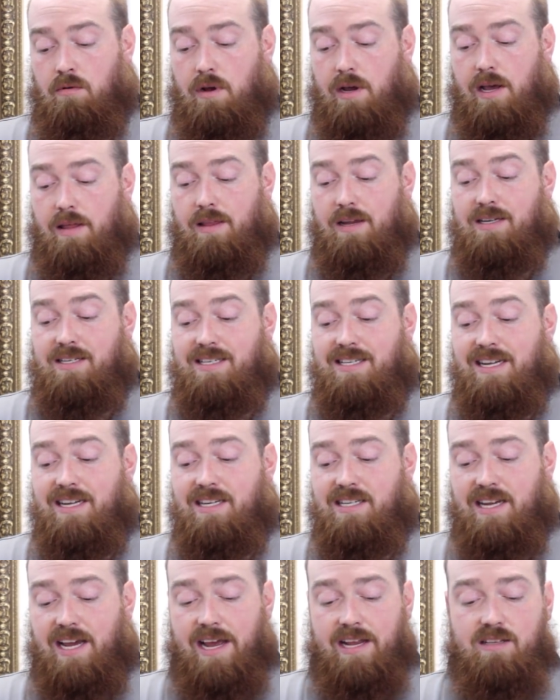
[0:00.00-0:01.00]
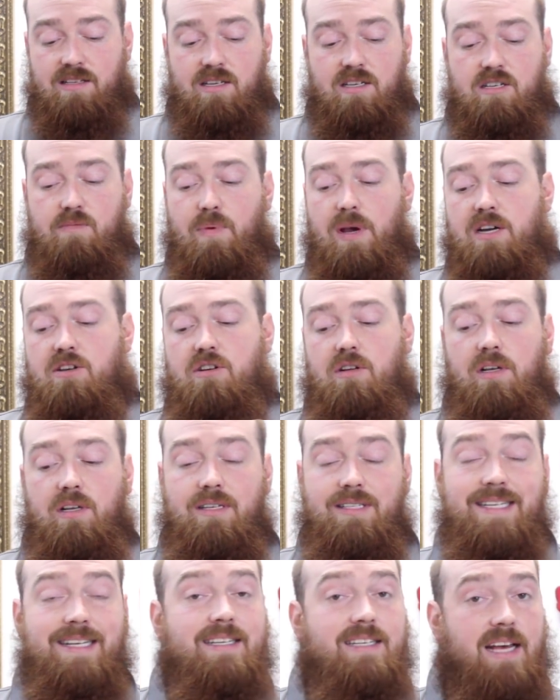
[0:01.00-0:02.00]
And the detents especially,
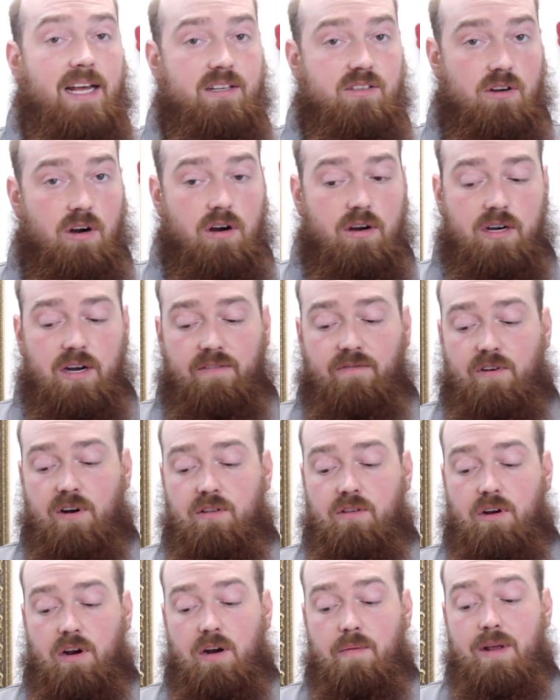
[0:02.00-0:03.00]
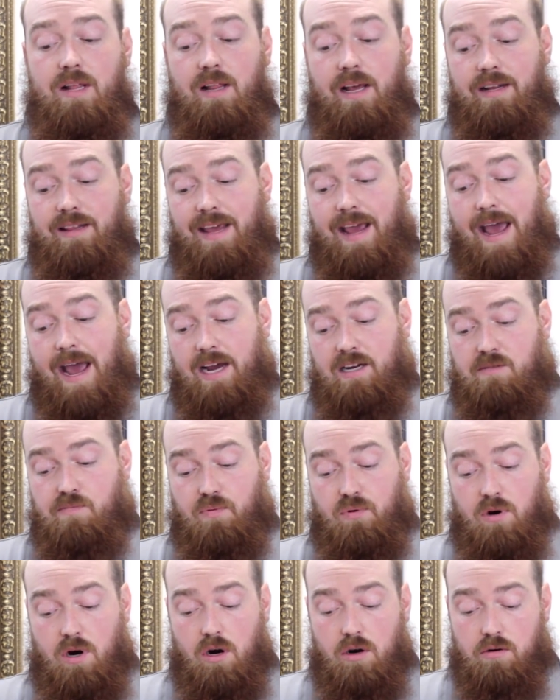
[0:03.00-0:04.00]
the detents are different. They're going to be like the Axe
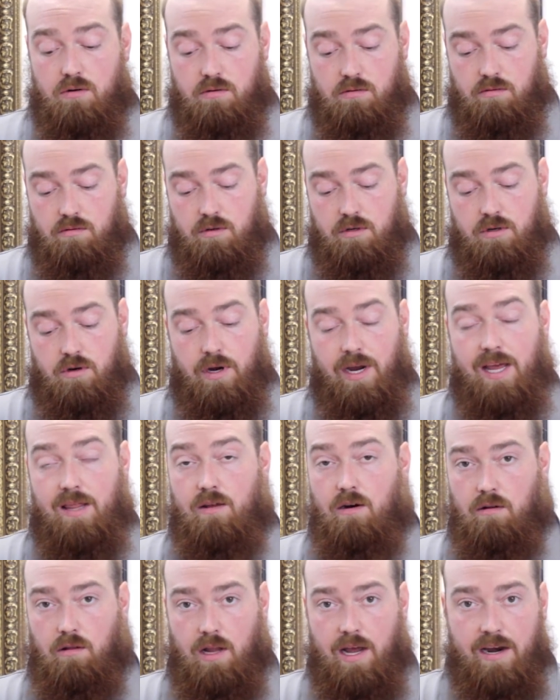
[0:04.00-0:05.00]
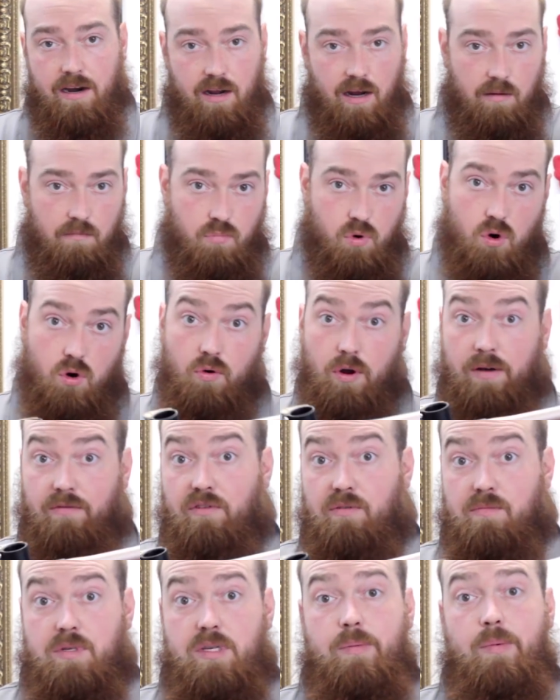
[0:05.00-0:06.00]
Pro. So again, they're lending and borrowing
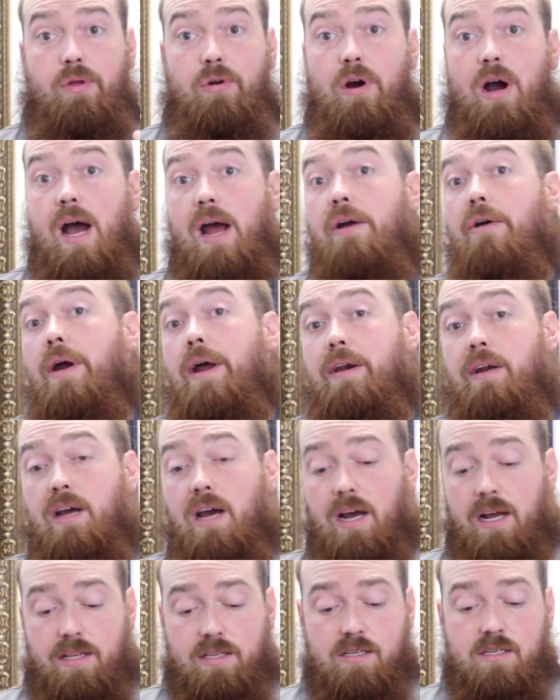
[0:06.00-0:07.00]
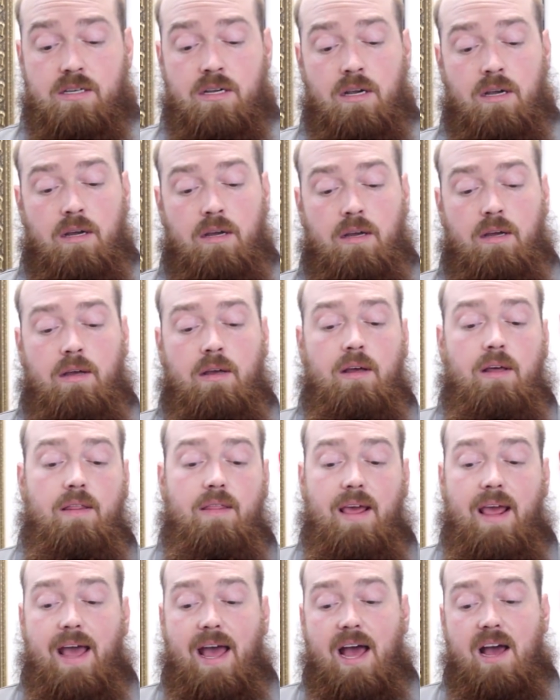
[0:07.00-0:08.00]
from some of their higher end guns.
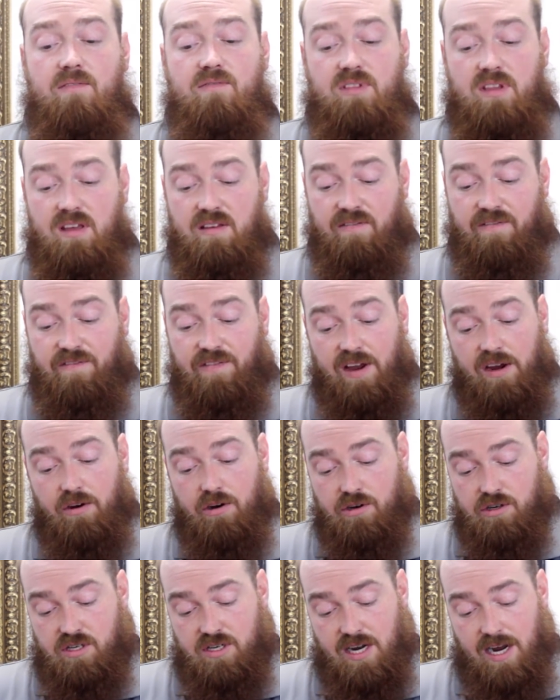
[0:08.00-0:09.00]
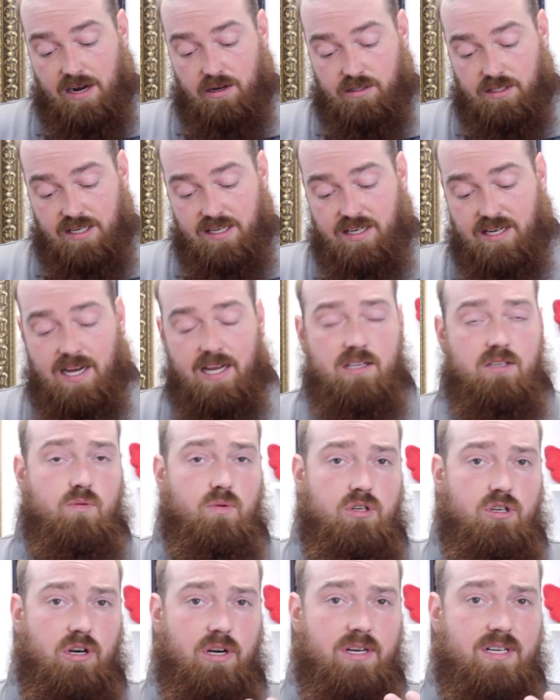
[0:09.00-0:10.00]
They have the finger style detents,
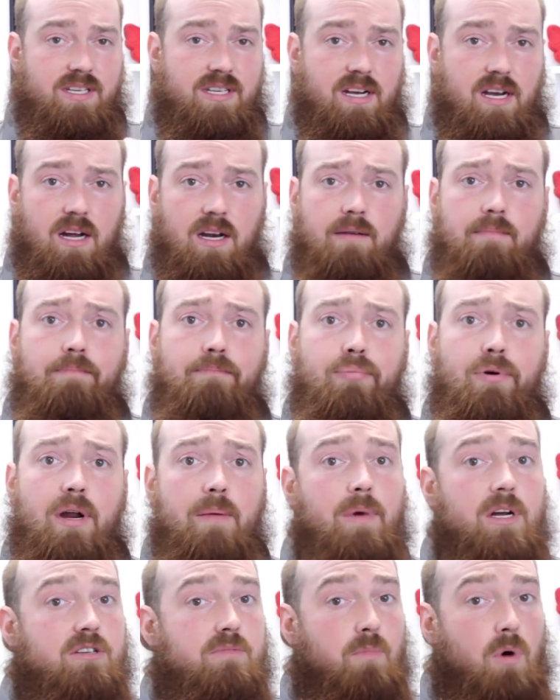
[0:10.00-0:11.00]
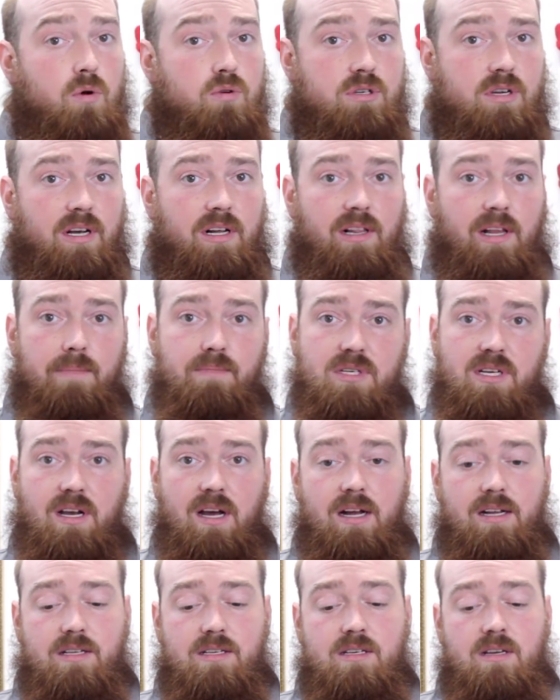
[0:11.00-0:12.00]
which you're going to see on pretty much most Eclipse
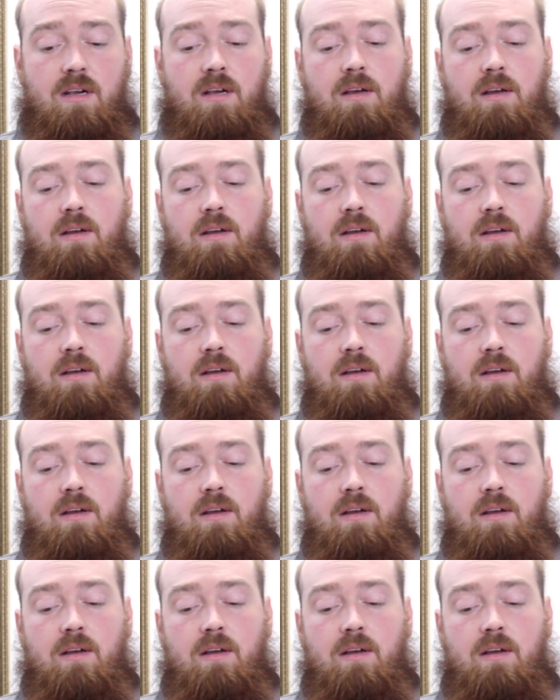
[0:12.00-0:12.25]
guns.